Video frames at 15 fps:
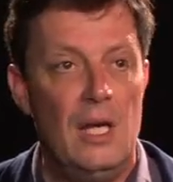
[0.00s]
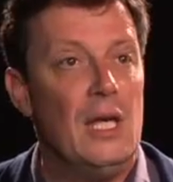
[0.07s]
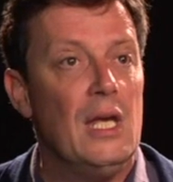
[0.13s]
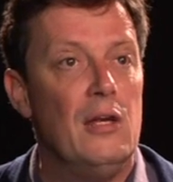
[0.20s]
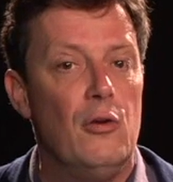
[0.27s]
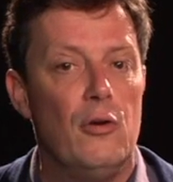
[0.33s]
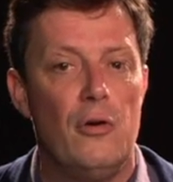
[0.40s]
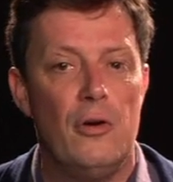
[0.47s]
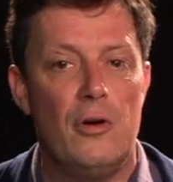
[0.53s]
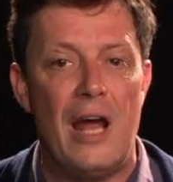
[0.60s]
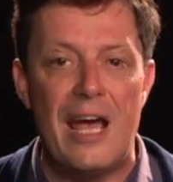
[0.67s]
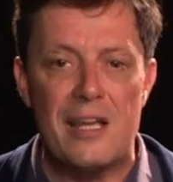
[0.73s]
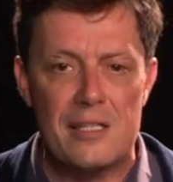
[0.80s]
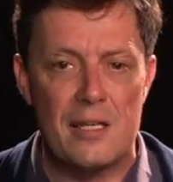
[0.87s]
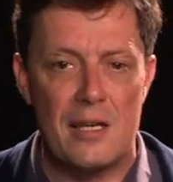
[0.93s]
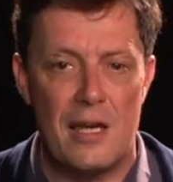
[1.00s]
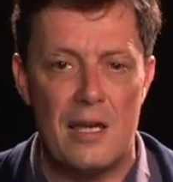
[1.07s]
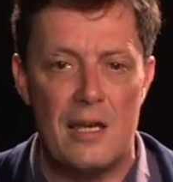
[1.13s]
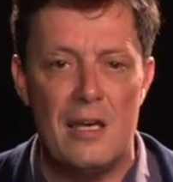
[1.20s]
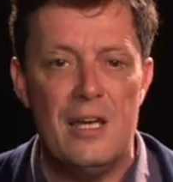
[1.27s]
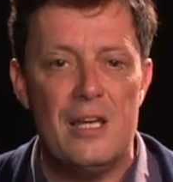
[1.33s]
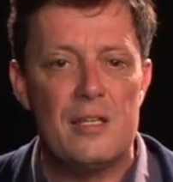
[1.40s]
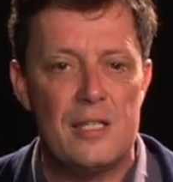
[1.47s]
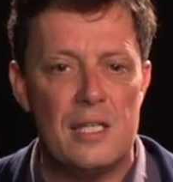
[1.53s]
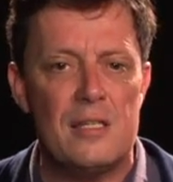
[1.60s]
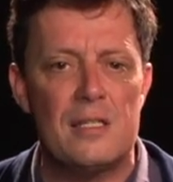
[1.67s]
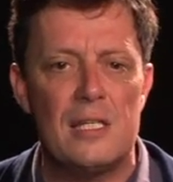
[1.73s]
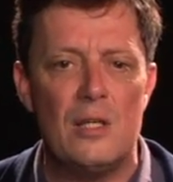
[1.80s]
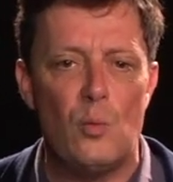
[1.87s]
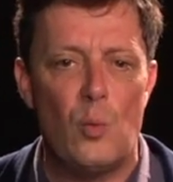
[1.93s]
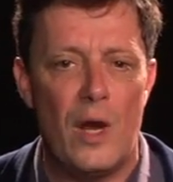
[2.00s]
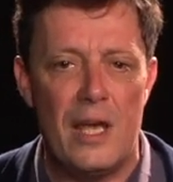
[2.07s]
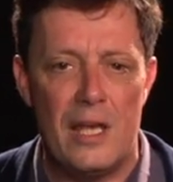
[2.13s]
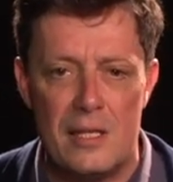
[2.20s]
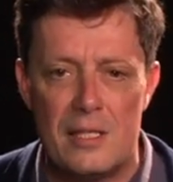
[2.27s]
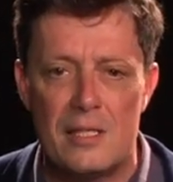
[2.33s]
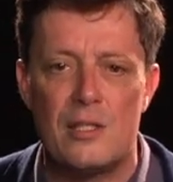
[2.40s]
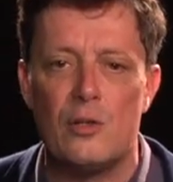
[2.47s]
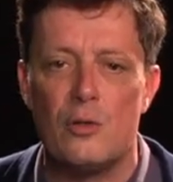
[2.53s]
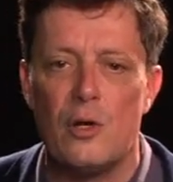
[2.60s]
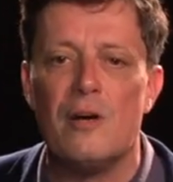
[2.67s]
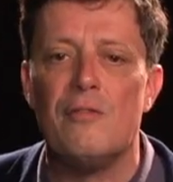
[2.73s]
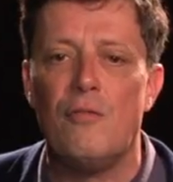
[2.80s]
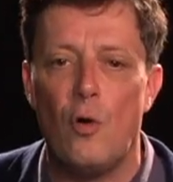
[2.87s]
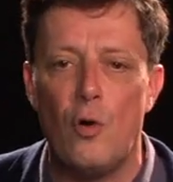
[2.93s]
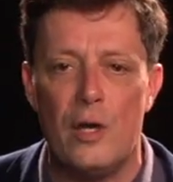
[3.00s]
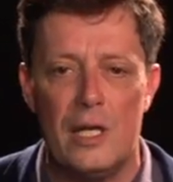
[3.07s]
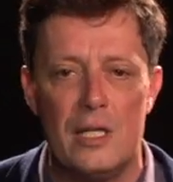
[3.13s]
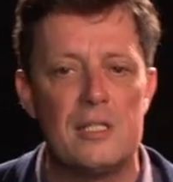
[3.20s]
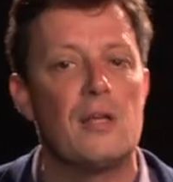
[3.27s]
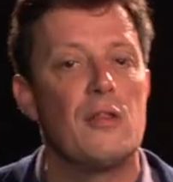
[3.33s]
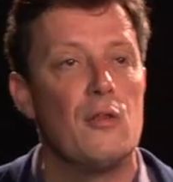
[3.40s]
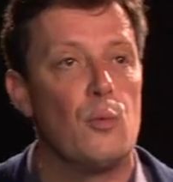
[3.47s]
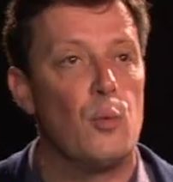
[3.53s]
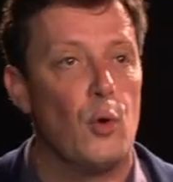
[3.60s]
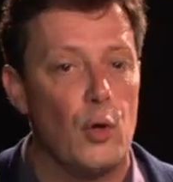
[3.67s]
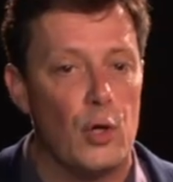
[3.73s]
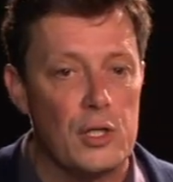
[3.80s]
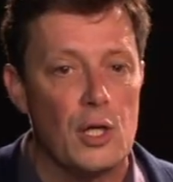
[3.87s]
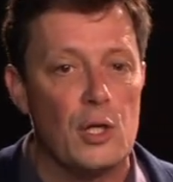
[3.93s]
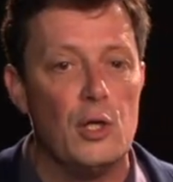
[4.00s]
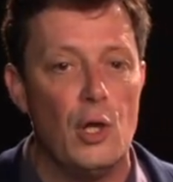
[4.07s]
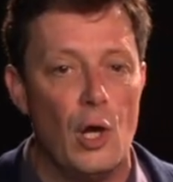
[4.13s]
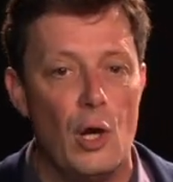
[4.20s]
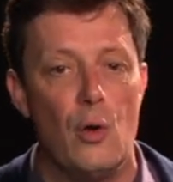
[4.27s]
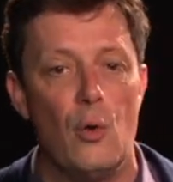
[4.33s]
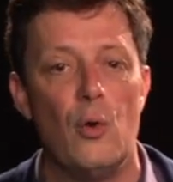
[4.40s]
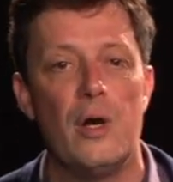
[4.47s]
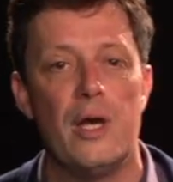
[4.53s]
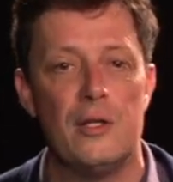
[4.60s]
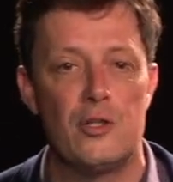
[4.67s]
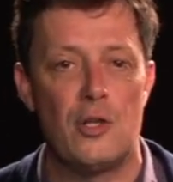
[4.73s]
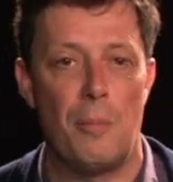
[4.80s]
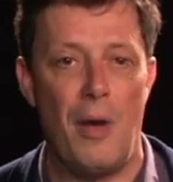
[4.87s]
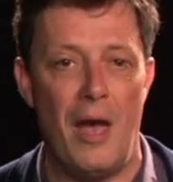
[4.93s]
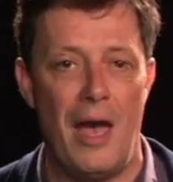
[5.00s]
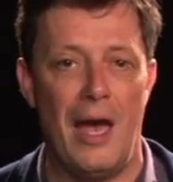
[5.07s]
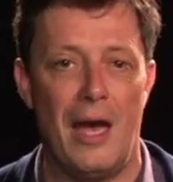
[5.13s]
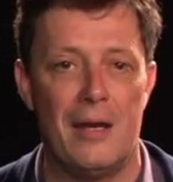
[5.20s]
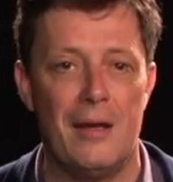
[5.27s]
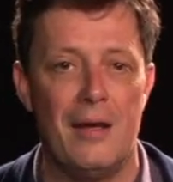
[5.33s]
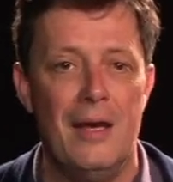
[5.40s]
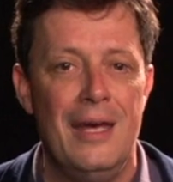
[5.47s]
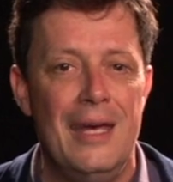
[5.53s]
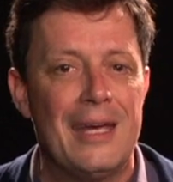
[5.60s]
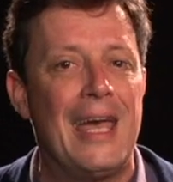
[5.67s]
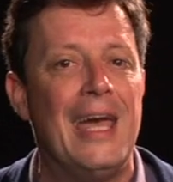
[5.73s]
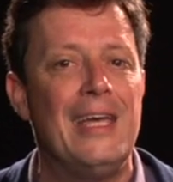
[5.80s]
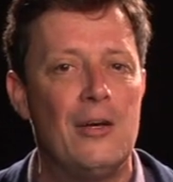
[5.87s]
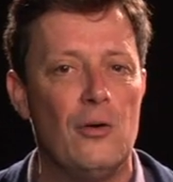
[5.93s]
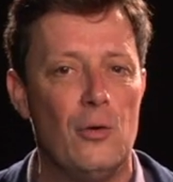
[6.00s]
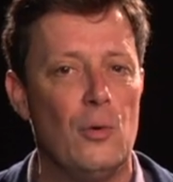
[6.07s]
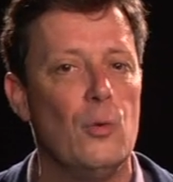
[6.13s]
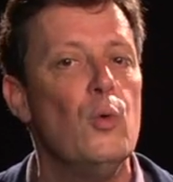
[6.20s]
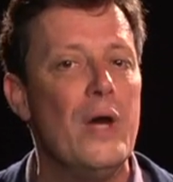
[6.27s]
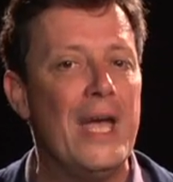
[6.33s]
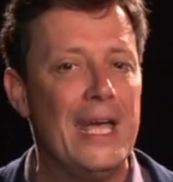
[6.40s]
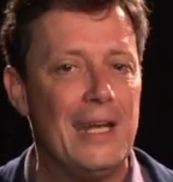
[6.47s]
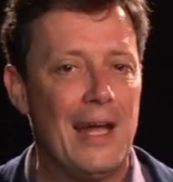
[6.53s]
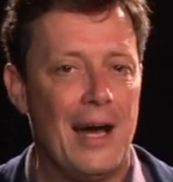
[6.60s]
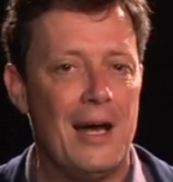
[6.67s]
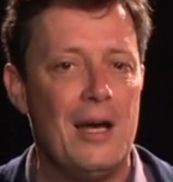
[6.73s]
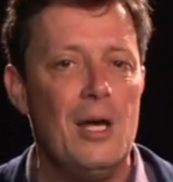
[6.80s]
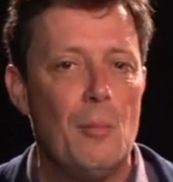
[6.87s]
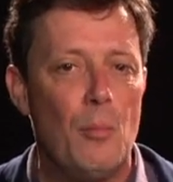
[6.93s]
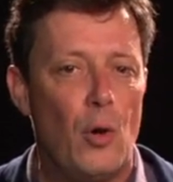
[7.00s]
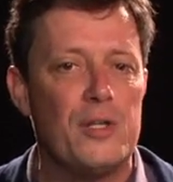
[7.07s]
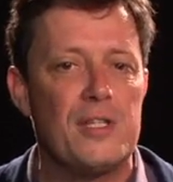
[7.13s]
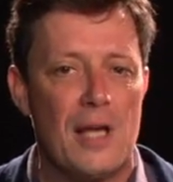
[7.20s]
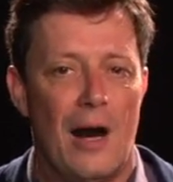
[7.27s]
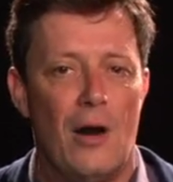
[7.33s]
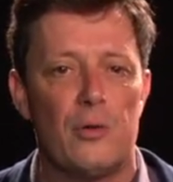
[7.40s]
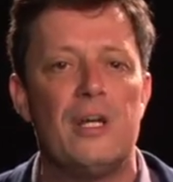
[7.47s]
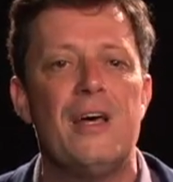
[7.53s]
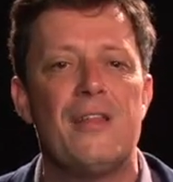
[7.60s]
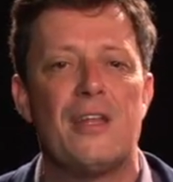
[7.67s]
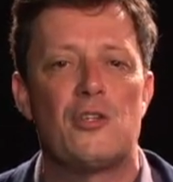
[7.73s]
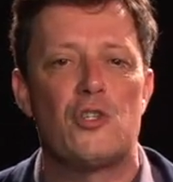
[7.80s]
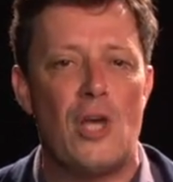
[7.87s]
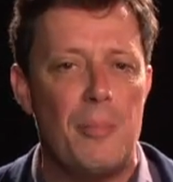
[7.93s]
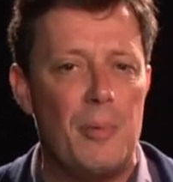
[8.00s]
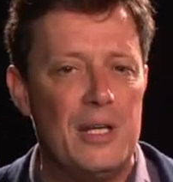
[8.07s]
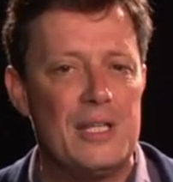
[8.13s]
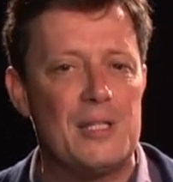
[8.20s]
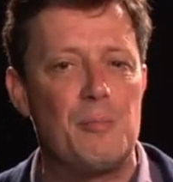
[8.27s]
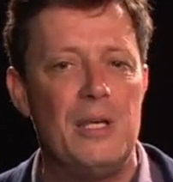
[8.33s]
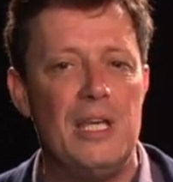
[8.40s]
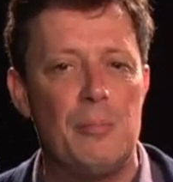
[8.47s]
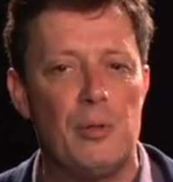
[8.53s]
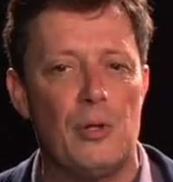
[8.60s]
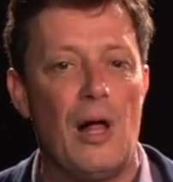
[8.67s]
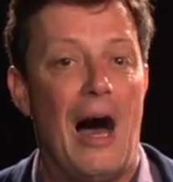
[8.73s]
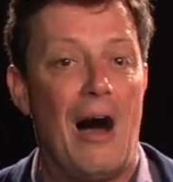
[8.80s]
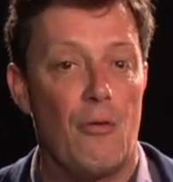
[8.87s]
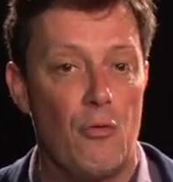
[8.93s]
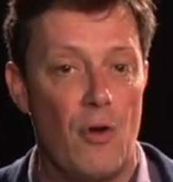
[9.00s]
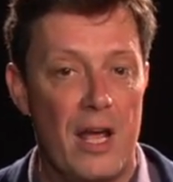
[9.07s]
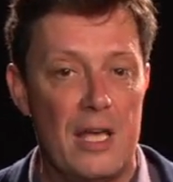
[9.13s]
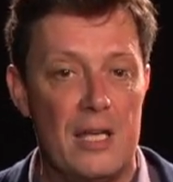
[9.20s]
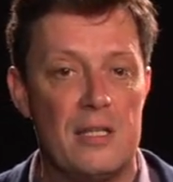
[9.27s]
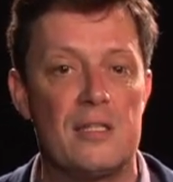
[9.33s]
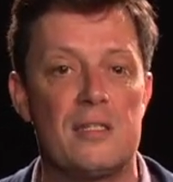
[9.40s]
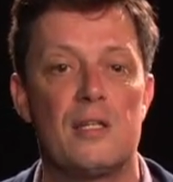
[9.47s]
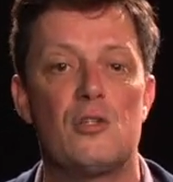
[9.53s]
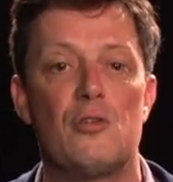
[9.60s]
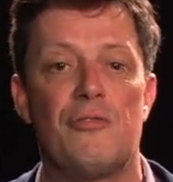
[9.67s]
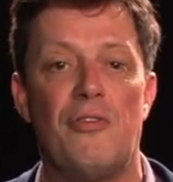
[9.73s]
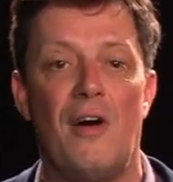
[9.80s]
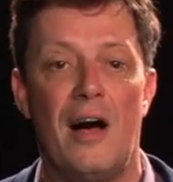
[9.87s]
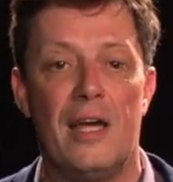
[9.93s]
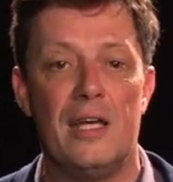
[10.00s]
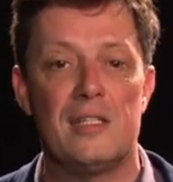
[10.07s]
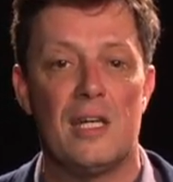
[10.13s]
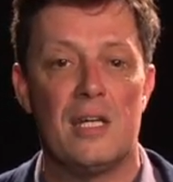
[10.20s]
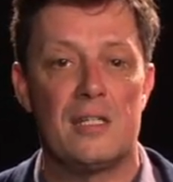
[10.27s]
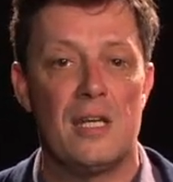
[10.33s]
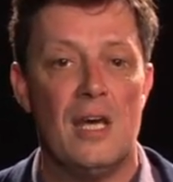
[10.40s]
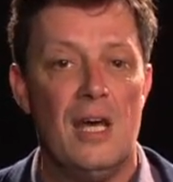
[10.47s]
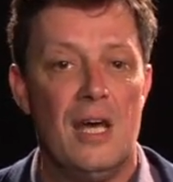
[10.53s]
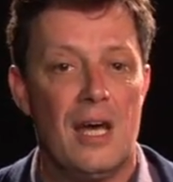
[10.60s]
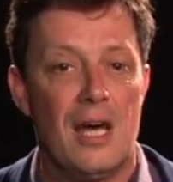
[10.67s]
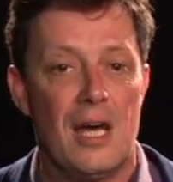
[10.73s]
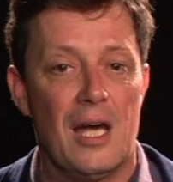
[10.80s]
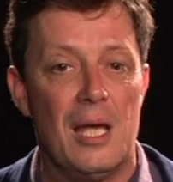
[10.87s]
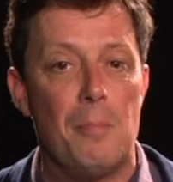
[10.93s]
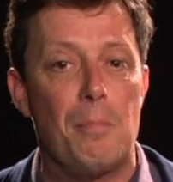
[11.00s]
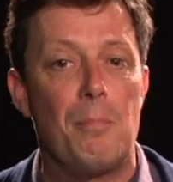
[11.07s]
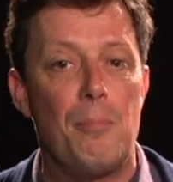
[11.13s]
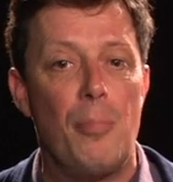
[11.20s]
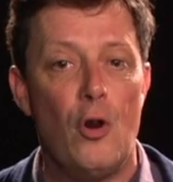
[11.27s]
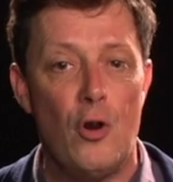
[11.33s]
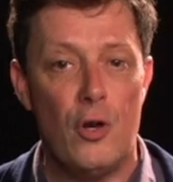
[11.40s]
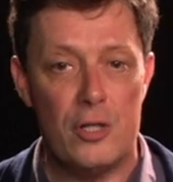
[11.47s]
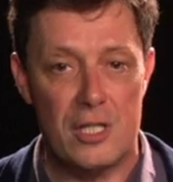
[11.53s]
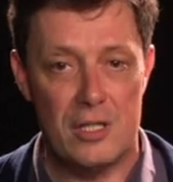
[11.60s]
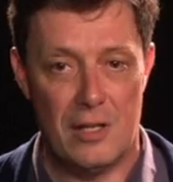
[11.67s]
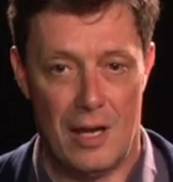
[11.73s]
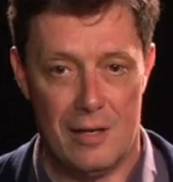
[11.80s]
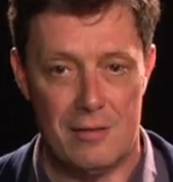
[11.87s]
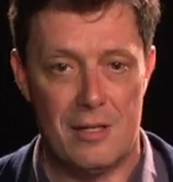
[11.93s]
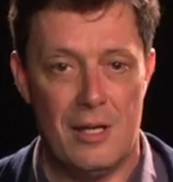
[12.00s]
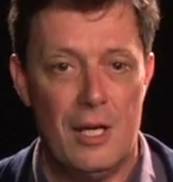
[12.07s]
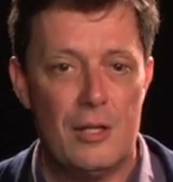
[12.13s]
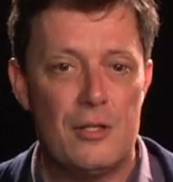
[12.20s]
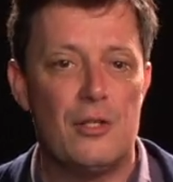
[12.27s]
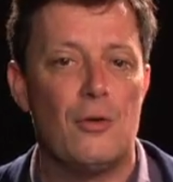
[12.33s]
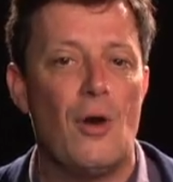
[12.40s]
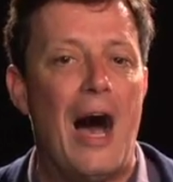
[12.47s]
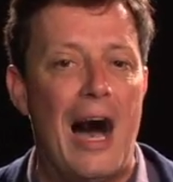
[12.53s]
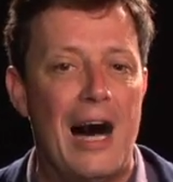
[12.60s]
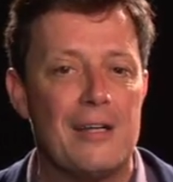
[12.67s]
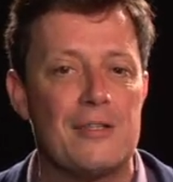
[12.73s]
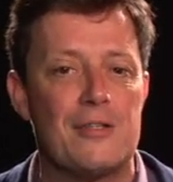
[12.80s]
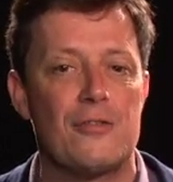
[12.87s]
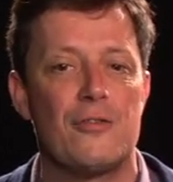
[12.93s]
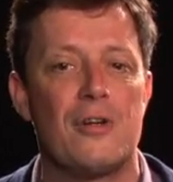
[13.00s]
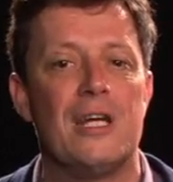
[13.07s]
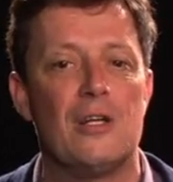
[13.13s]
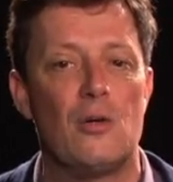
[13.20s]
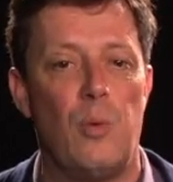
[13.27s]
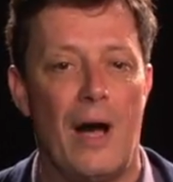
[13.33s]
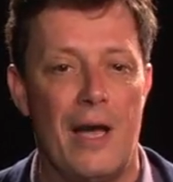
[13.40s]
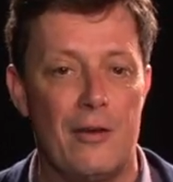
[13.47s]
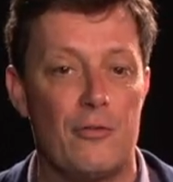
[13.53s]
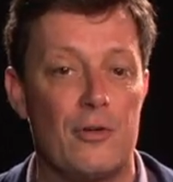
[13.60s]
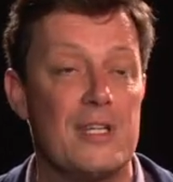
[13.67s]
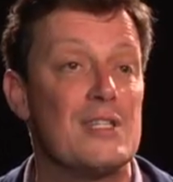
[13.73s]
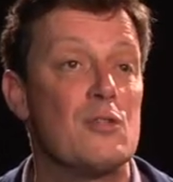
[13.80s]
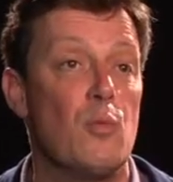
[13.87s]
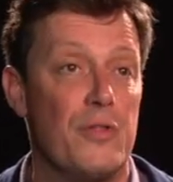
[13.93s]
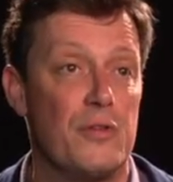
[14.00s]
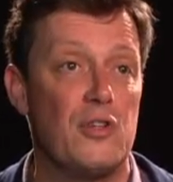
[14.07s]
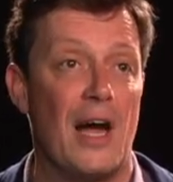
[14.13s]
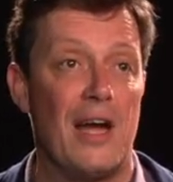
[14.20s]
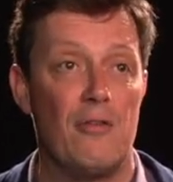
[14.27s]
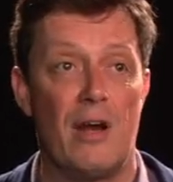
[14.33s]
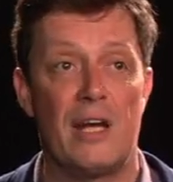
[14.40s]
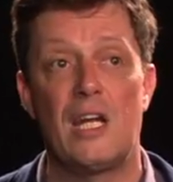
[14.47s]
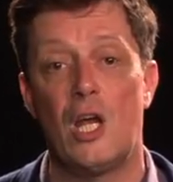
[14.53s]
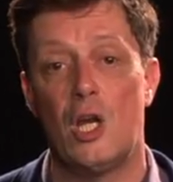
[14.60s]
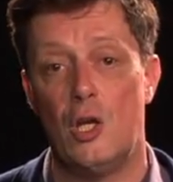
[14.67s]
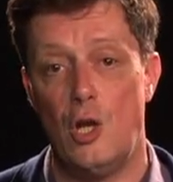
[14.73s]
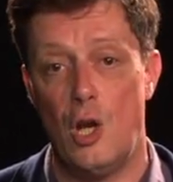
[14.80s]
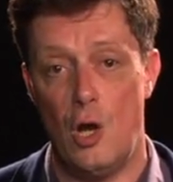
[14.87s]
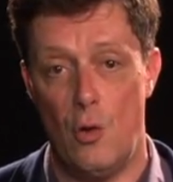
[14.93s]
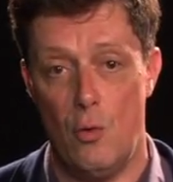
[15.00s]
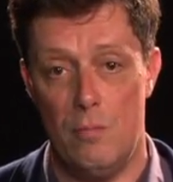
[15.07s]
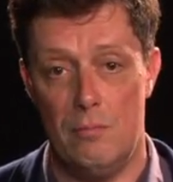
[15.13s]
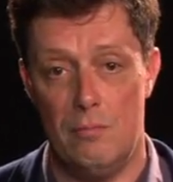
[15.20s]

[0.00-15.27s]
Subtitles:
In her essay, 16 Ways to Avoid the Word No in Japan, Keiko Ueda points out that Japanese people are raised to find it impertinent to answer inquiries with a direct no.